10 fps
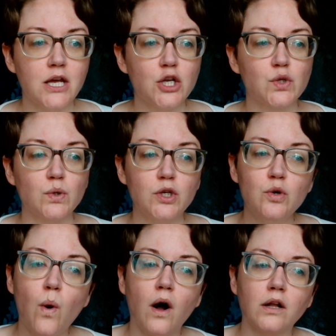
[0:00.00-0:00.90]
So
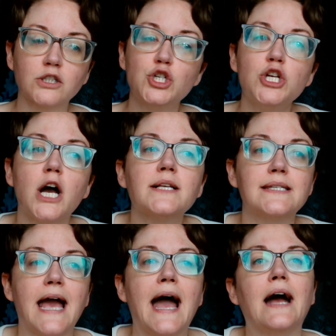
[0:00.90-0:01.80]
you all just
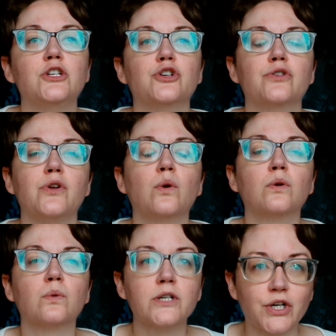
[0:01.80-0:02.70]
had your
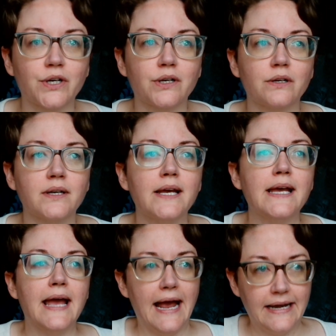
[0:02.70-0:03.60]
nodal return,
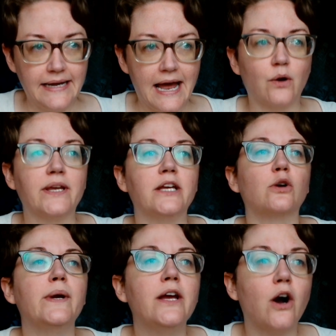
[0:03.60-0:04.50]
and now here
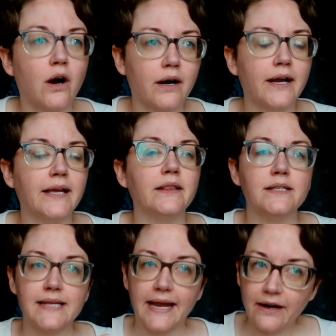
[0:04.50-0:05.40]
we are in
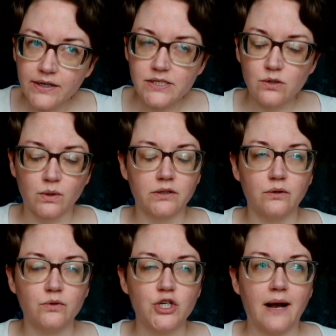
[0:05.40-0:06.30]
this Aries North
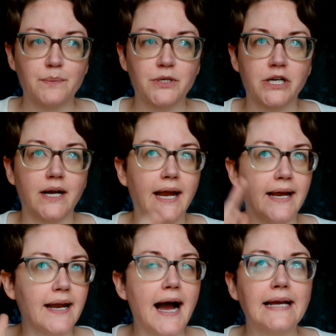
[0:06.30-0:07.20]
Node chapter,
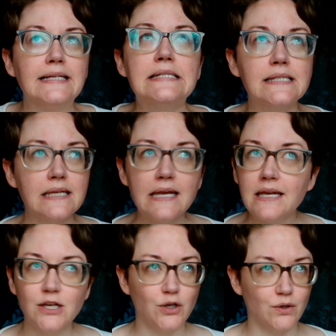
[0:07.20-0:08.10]
and I see
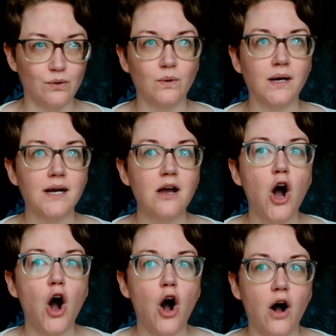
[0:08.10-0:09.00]
you
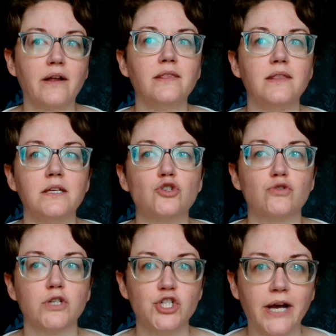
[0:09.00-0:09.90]
on this
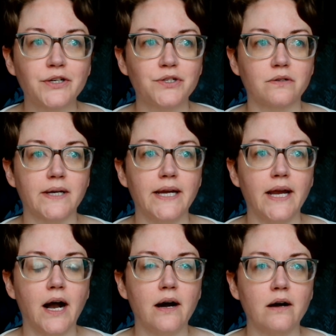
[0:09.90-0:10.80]
trajectory
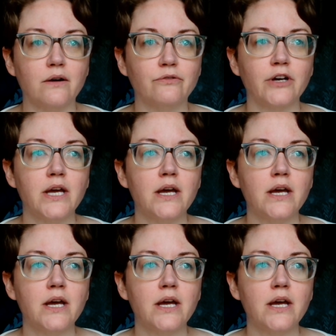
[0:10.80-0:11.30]
of